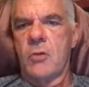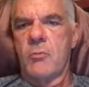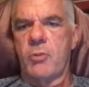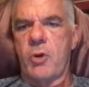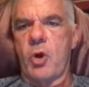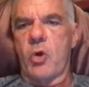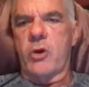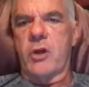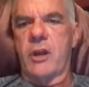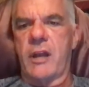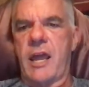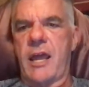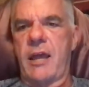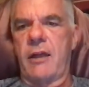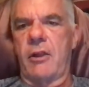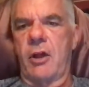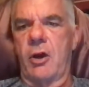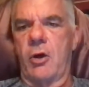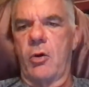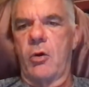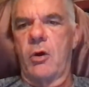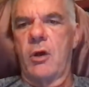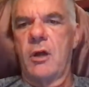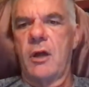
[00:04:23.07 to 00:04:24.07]
Broken
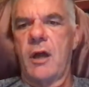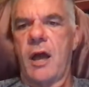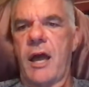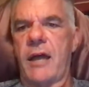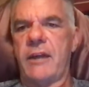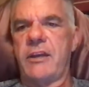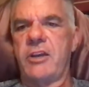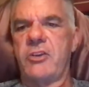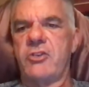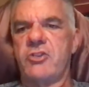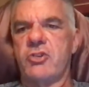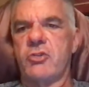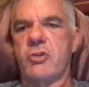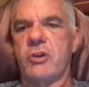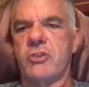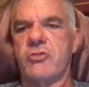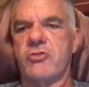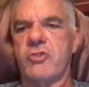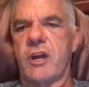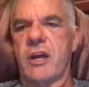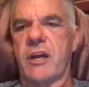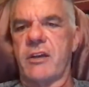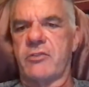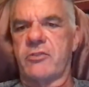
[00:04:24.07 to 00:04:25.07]
Halo, I need your
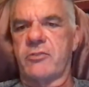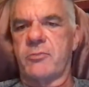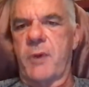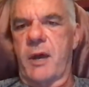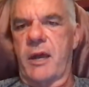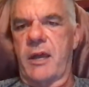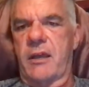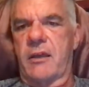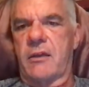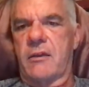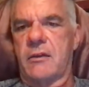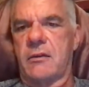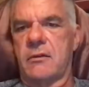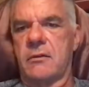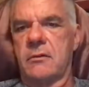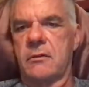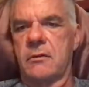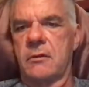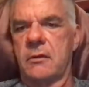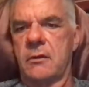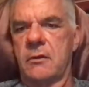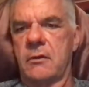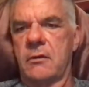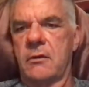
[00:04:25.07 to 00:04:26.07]
address, Mike.
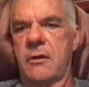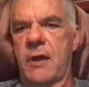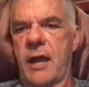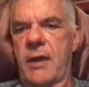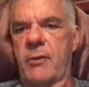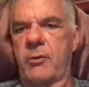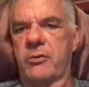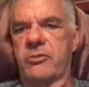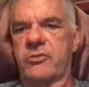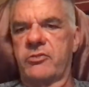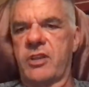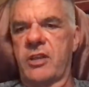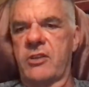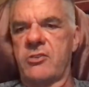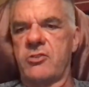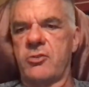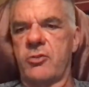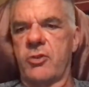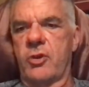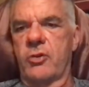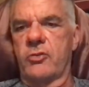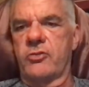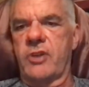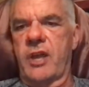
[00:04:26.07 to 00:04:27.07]
I will send you
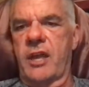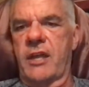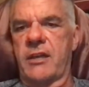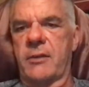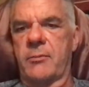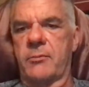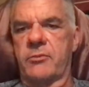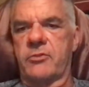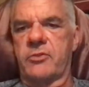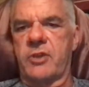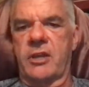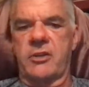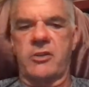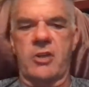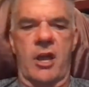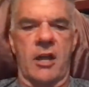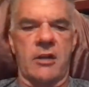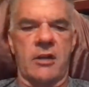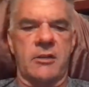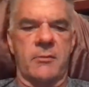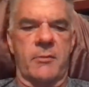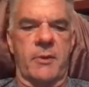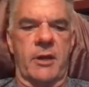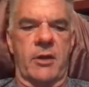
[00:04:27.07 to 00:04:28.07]
those items I
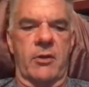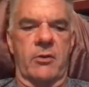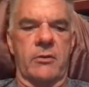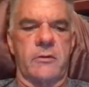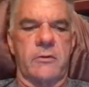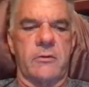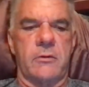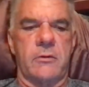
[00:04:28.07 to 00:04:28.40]
talked about.